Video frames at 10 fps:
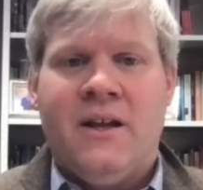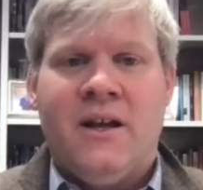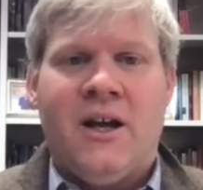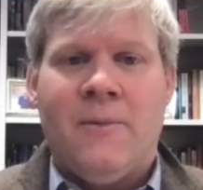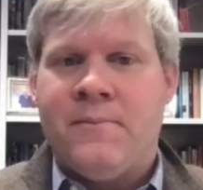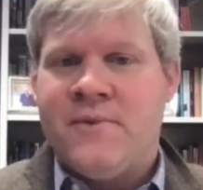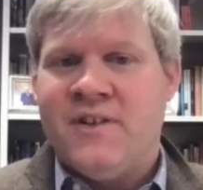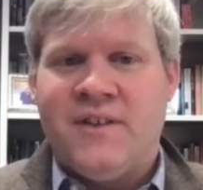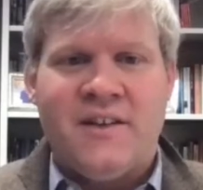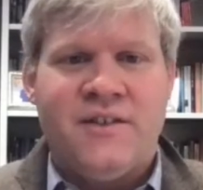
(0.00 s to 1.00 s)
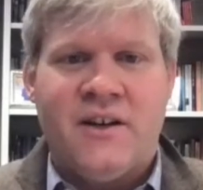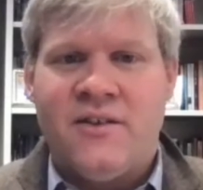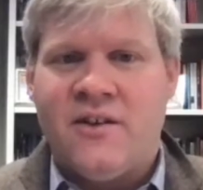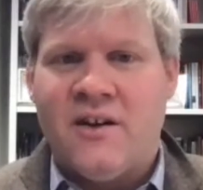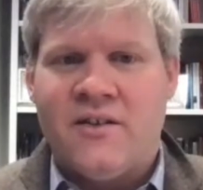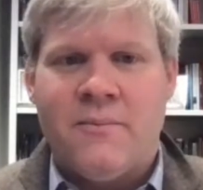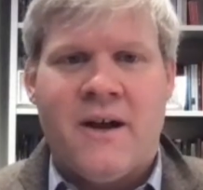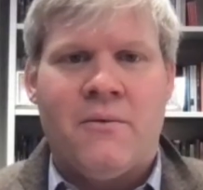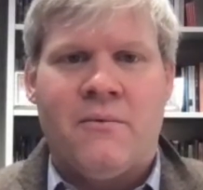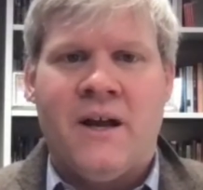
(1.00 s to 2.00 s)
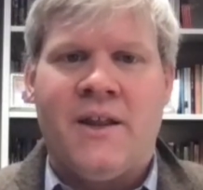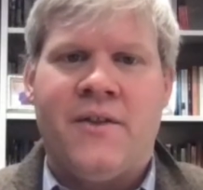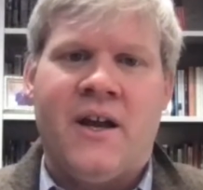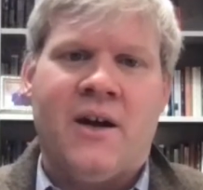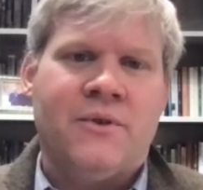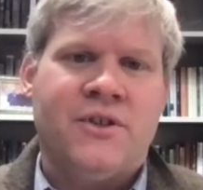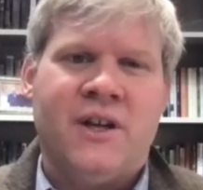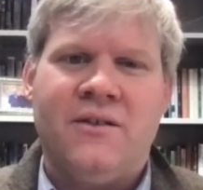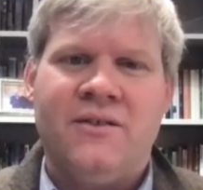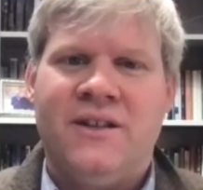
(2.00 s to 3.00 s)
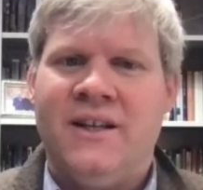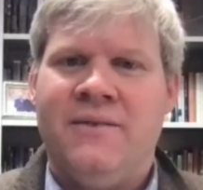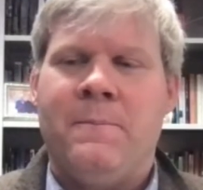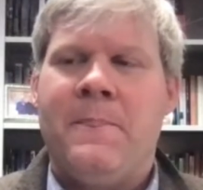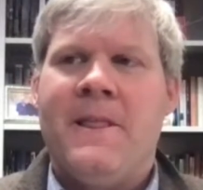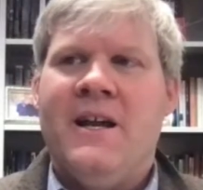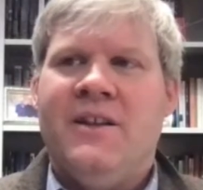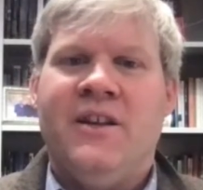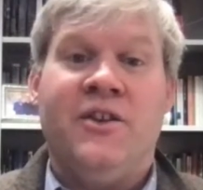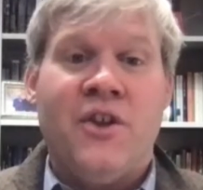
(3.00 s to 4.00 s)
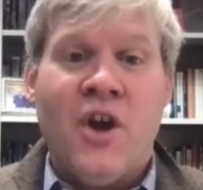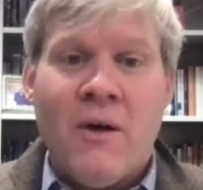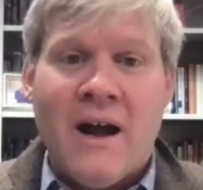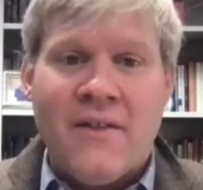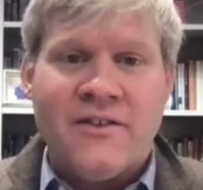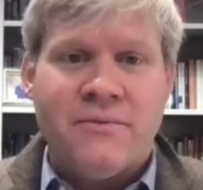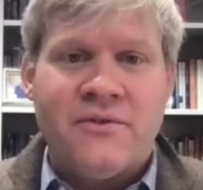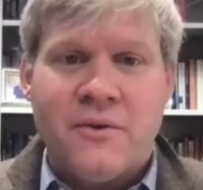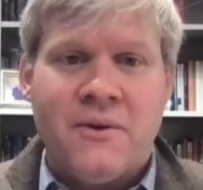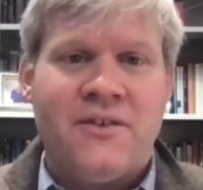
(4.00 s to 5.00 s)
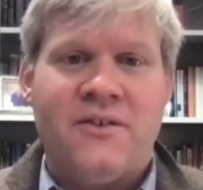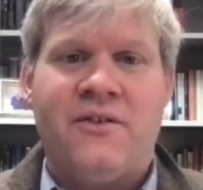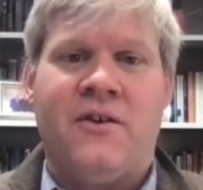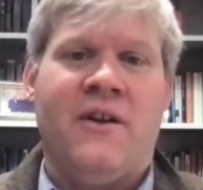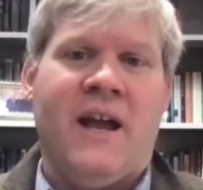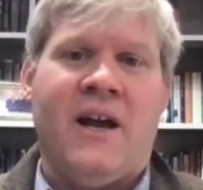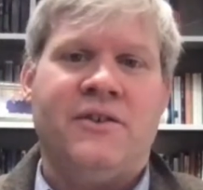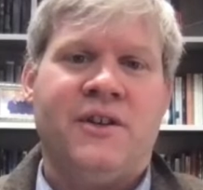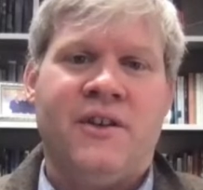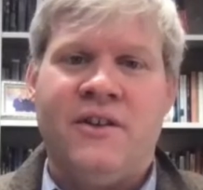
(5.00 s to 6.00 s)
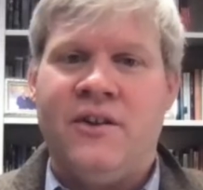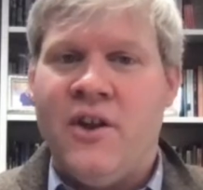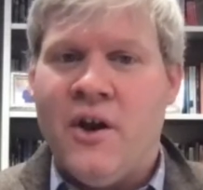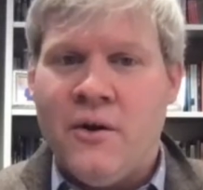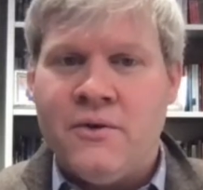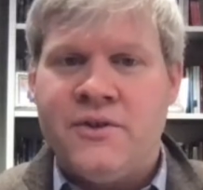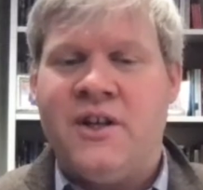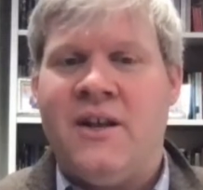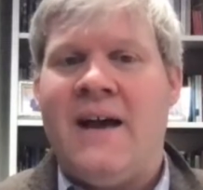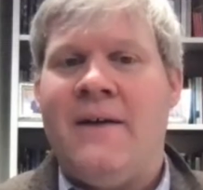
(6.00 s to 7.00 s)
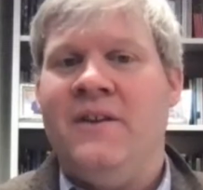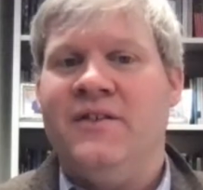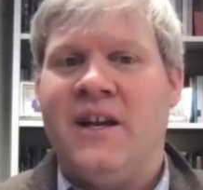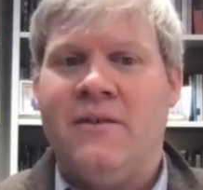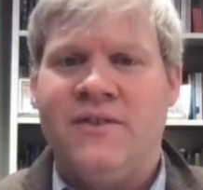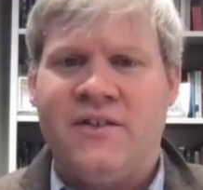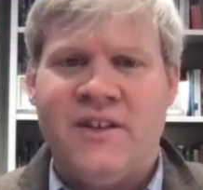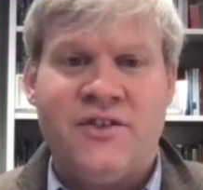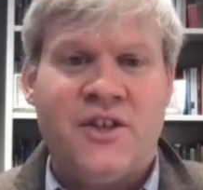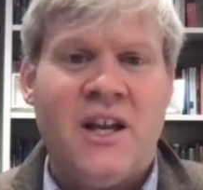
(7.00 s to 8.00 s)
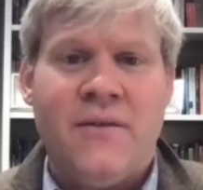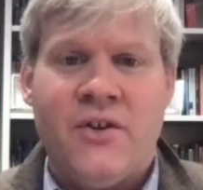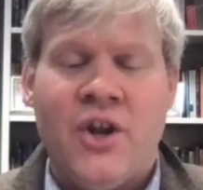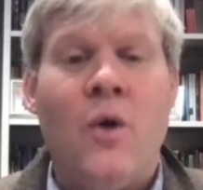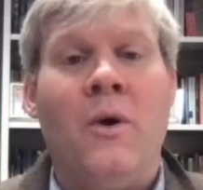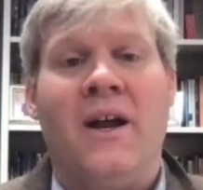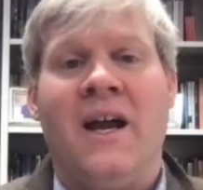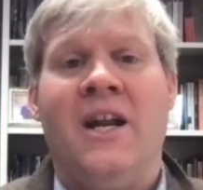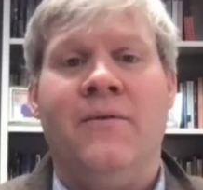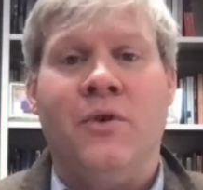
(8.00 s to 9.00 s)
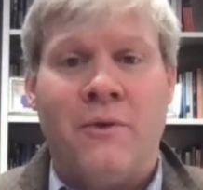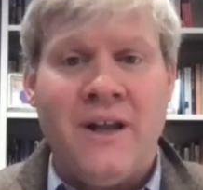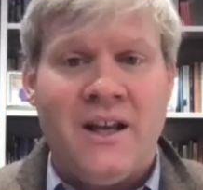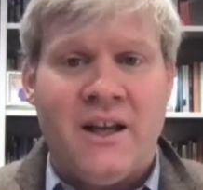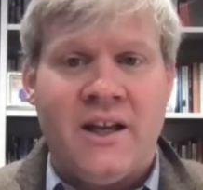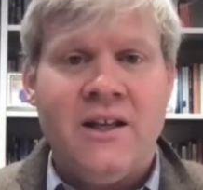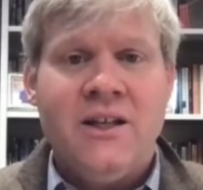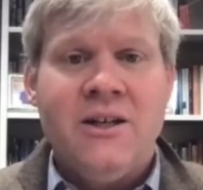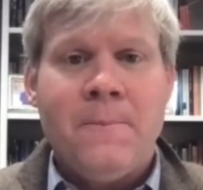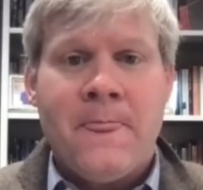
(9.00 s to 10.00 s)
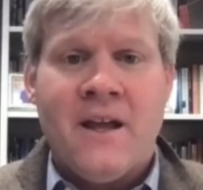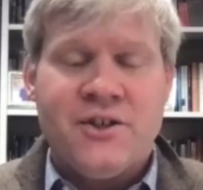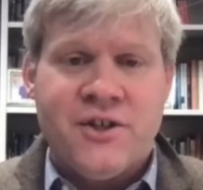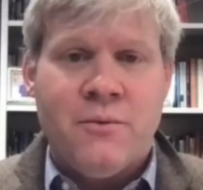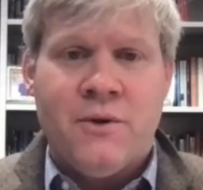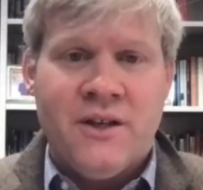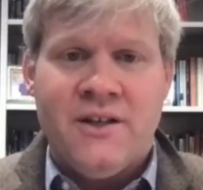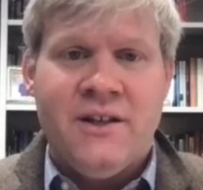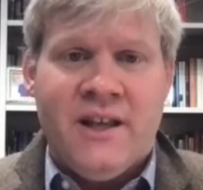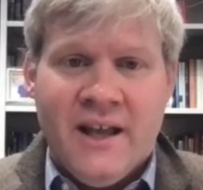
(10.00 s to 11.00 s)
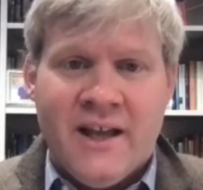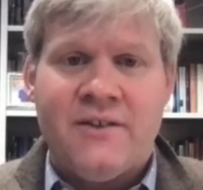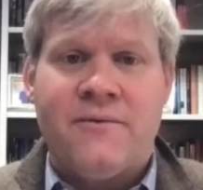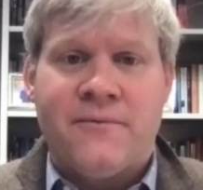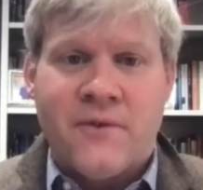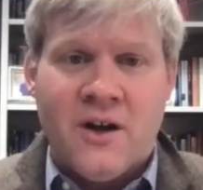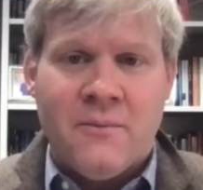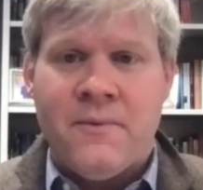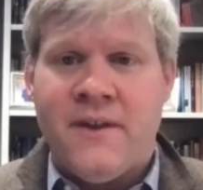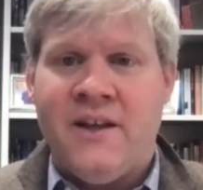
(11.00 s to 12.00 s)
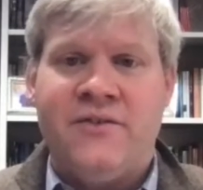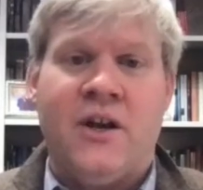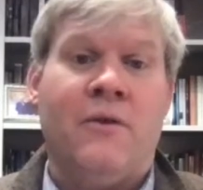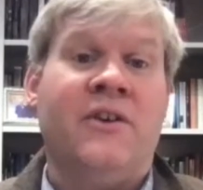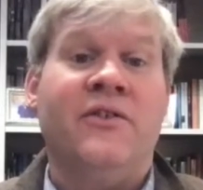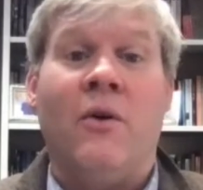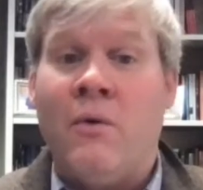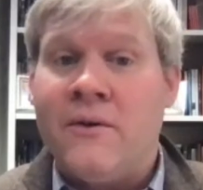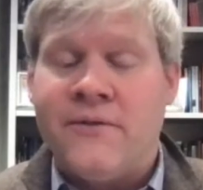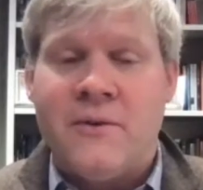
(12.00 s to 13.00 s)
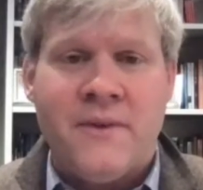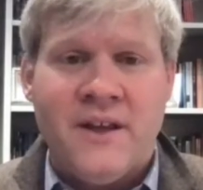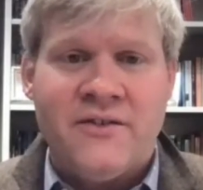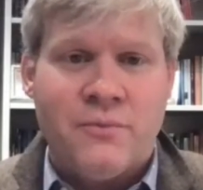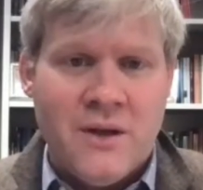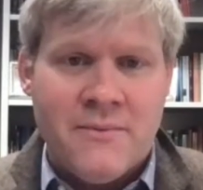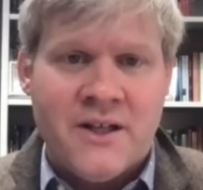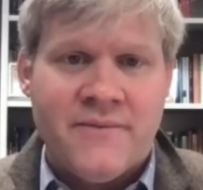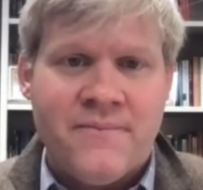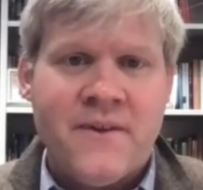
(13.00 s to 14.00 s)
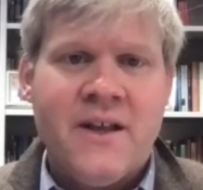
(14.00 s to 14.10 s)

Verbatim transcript: Um, just like Sarah talked about right there, Rochelle didn't didn't know how this was going to turn out. She didn't know she'd have this kind of success. She didn't even know what kind of greeting that she would get from these owners or from these women.